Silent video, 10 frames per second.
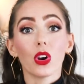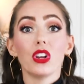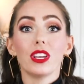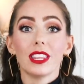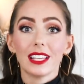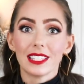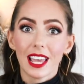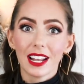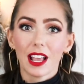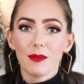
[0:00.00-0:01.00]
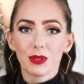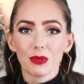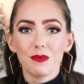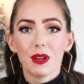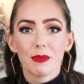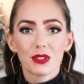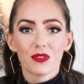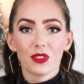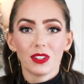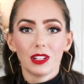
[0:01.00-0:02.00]
or you can let set and come to room
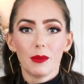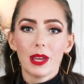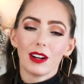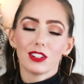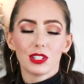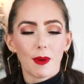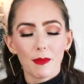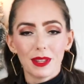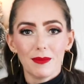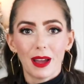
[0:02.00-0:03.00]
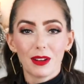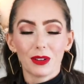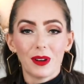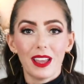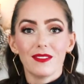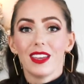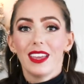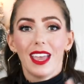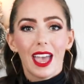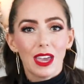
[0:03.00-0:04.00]
temperature for a little bit, or just pop it in the microwave
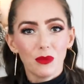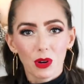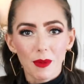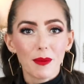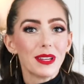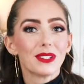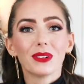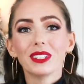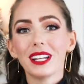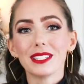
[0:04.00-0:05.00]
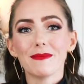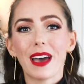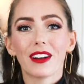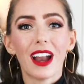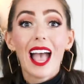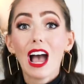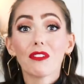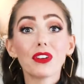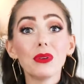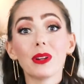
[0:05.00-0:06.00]
and warm up. It totally doesn't matter.
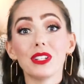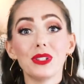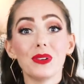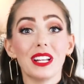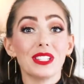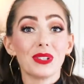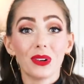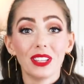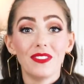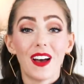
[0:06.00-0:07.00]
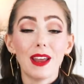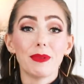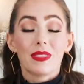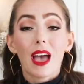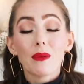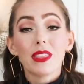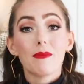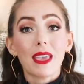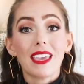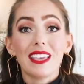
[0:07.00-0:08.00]
However you want to do it is totally fine, but that way the
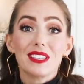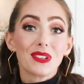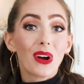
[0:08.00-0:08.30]
baking is